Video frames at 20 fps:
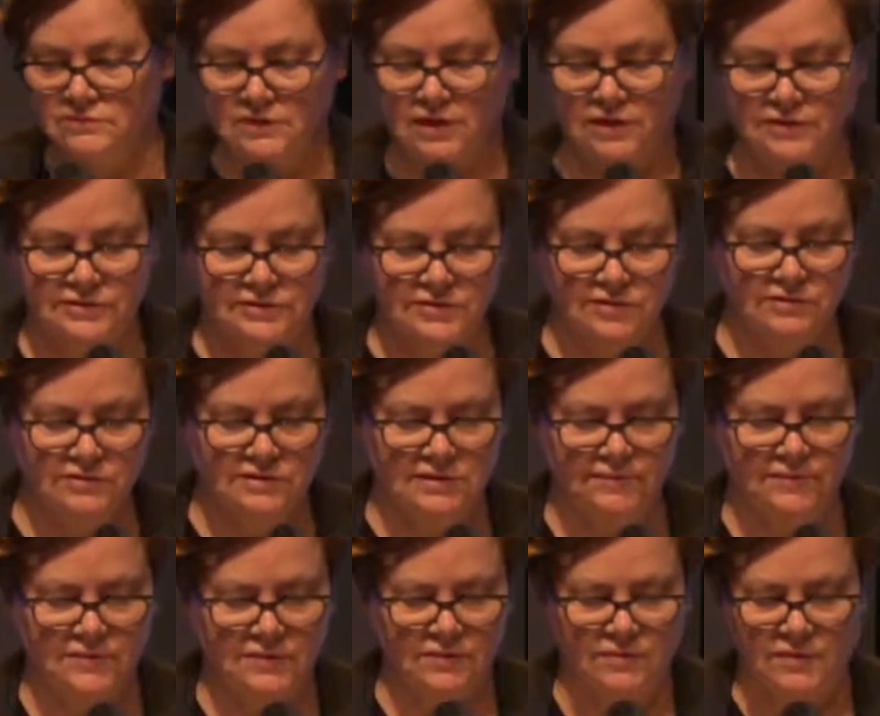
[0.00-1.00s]
also
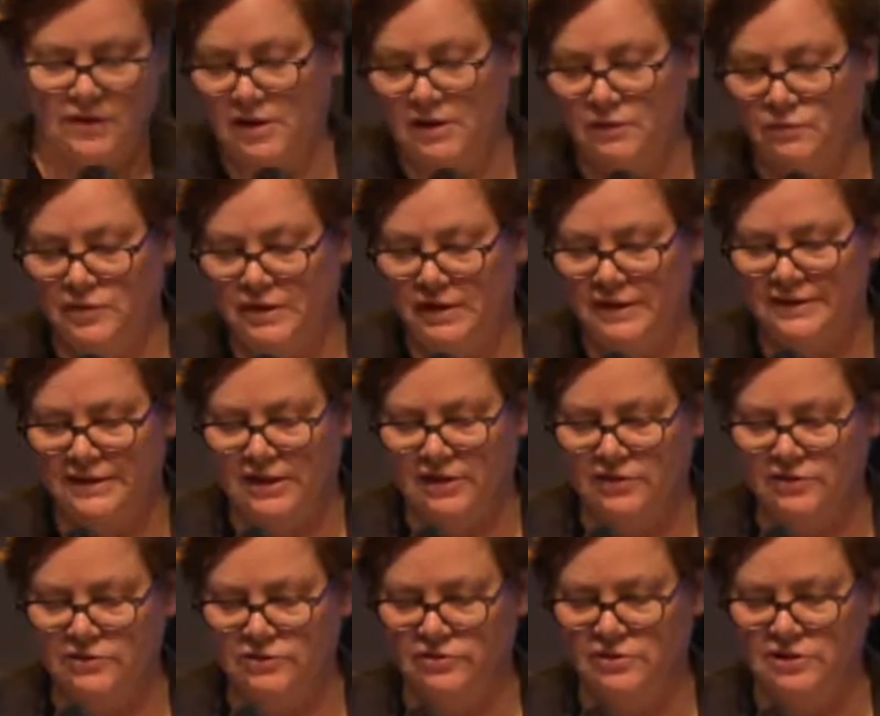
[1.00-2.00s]
something uh, what I'd
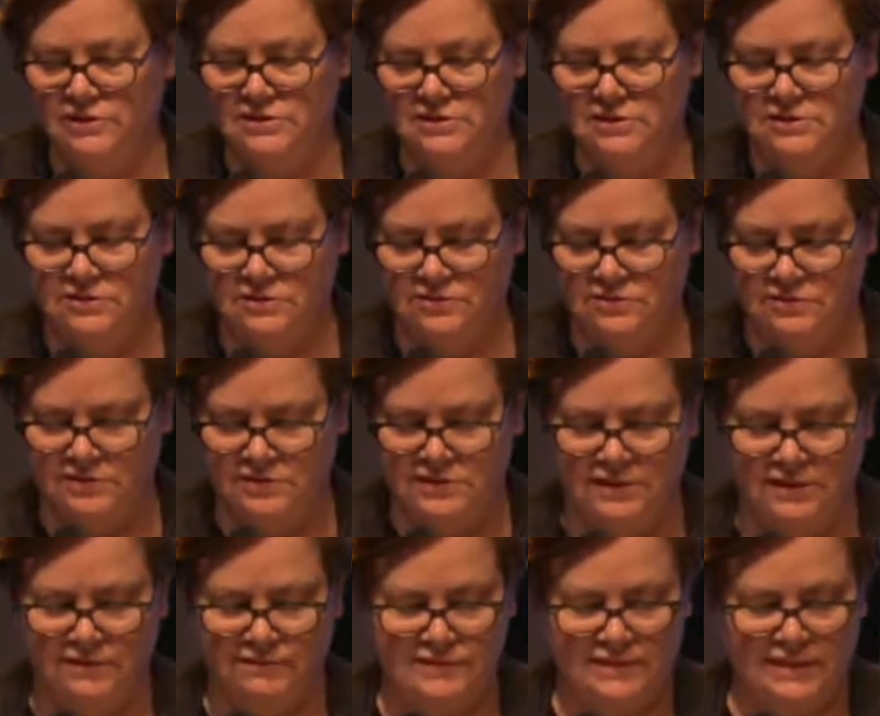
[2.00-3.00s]
characterize as certain
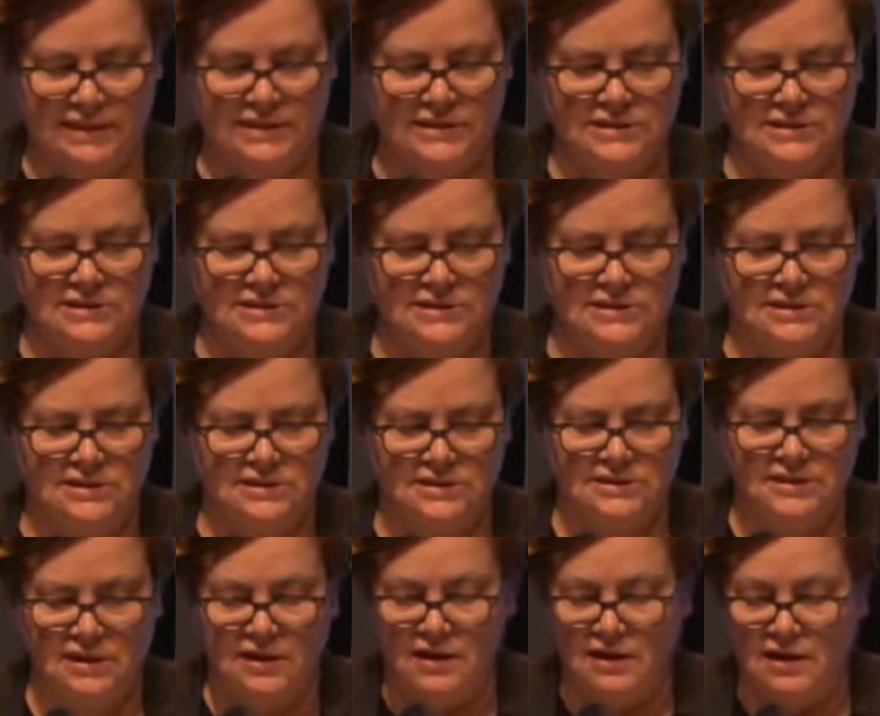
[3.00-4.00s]
set of tendencies.